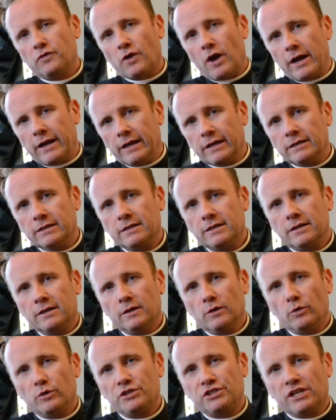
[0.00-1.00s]
Friday,
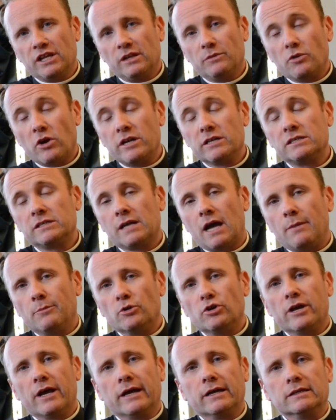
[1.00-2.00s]
we celebrate a
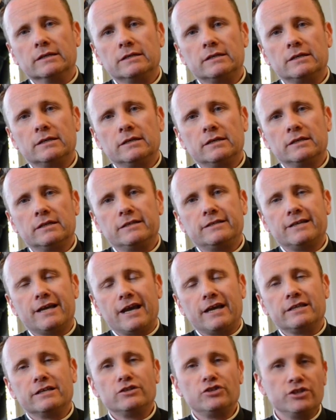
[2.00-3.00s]
somber day, the
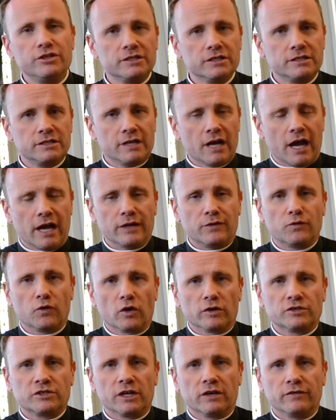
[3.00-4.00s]
day that Jesus died for
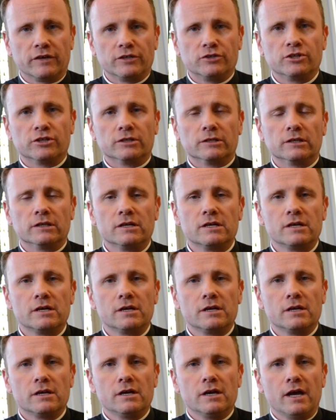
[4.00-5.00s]
our salvation.
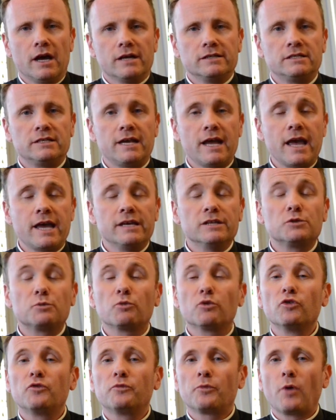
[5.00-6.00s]
And today is
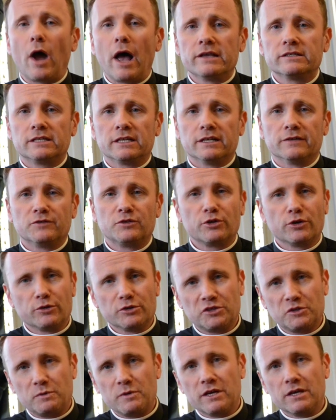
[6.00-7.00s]
proof positive, so to
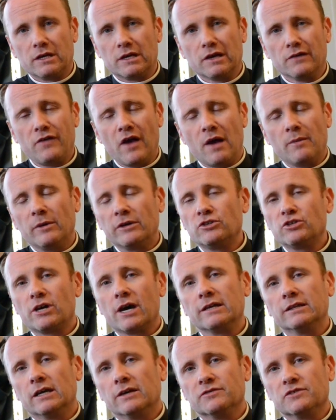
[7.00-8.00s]
speak, of how much
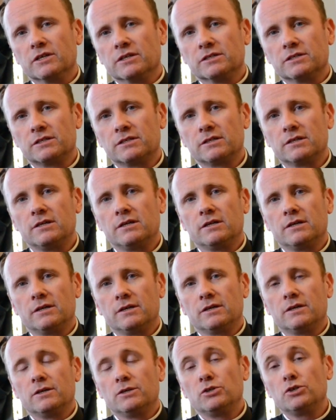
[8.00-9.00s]
God loves us.
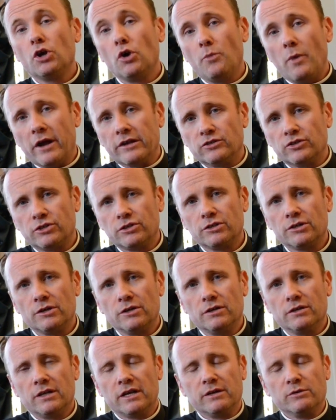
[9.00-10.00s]
So much
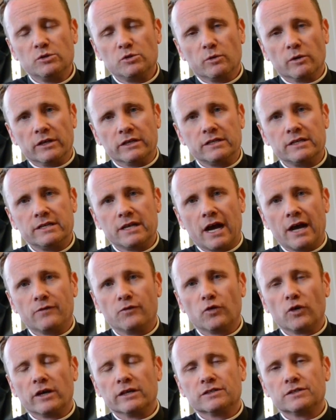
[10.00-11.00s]
that he was willing to die
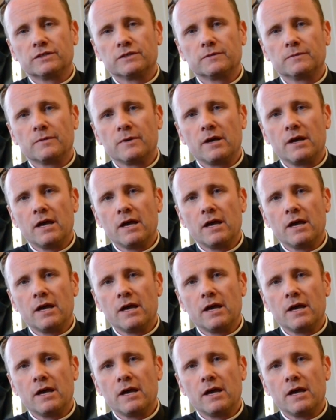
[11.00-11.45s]
for us.